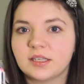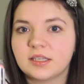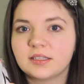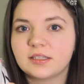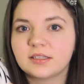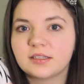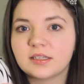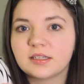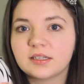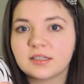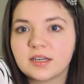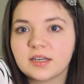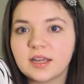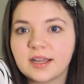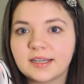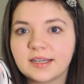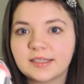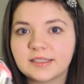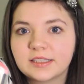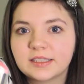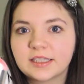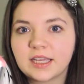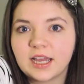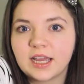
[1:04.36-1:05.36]
it's a
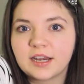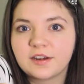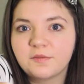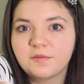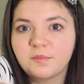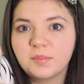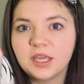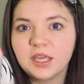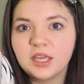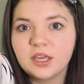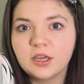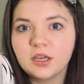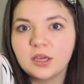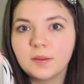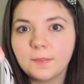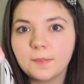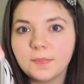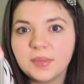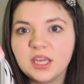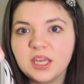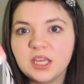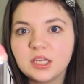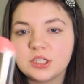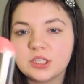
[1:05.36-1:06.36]
nice kind of pink
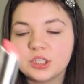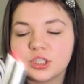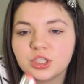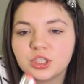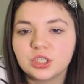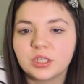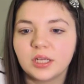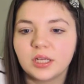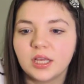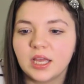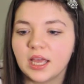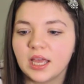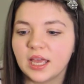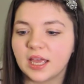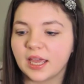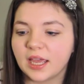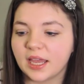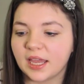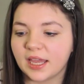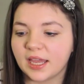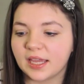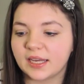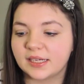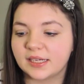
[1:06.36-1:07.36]
peach
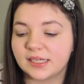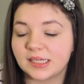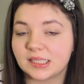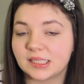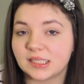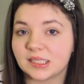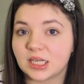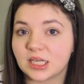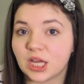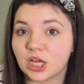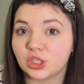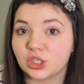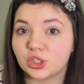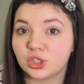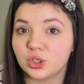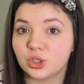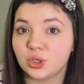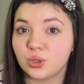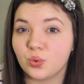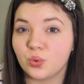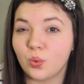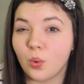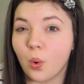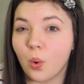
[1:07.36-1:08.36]
and it is not
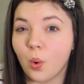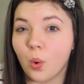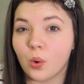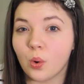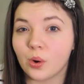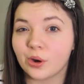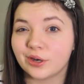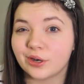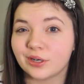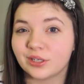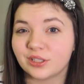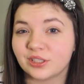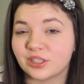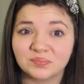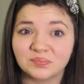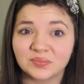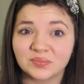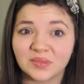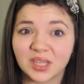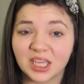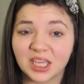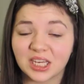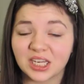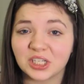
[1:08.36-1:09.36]
too orange.
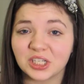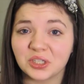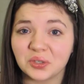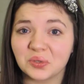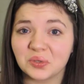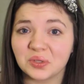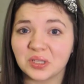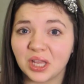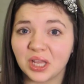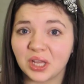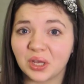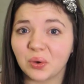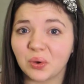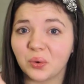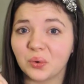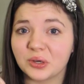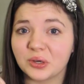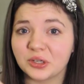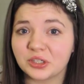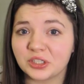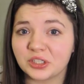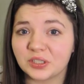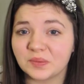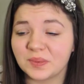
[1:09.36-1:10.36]
And I don't like
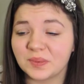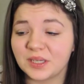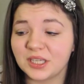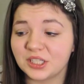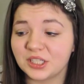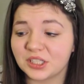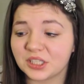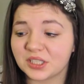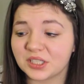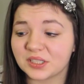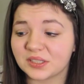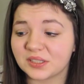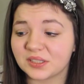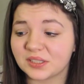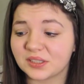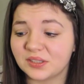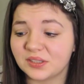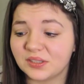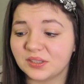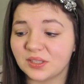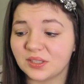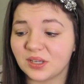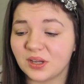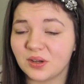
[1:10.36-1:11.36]
orangey peaches,
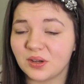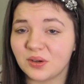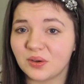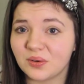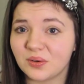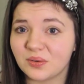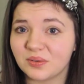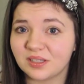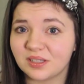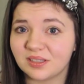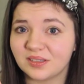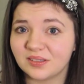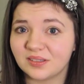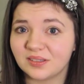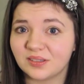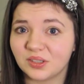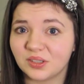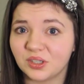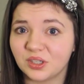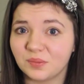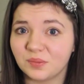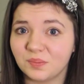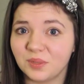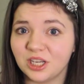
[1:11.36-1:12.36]
so this is a
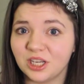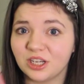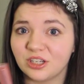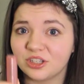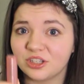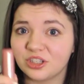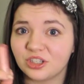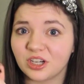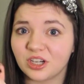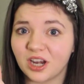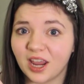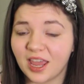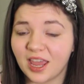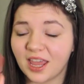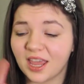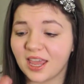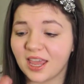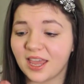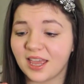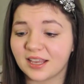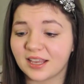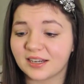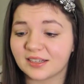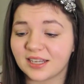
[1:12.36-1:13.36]
good peach
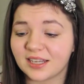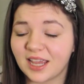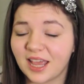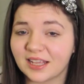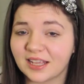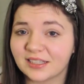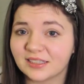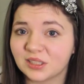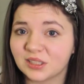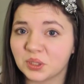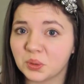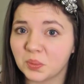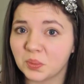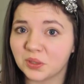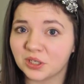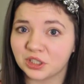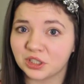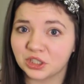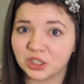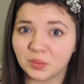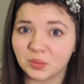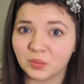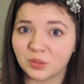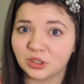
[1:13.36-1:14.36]
and it has a little bit of
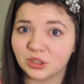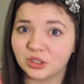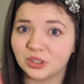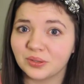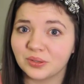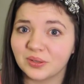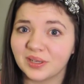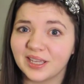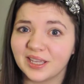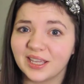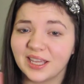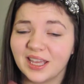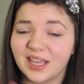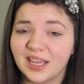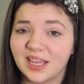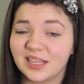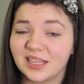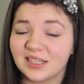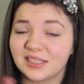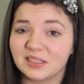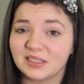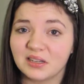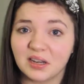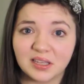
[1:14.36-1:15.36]
shimmer to it.
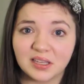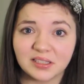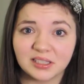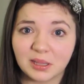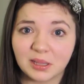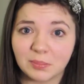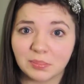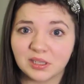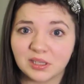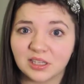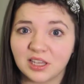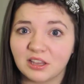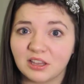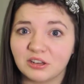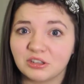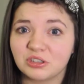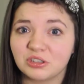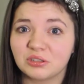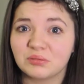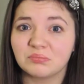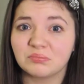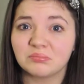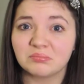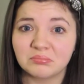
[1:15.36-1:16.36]
Nice
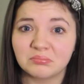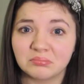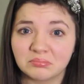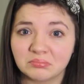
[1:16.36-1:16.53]
application.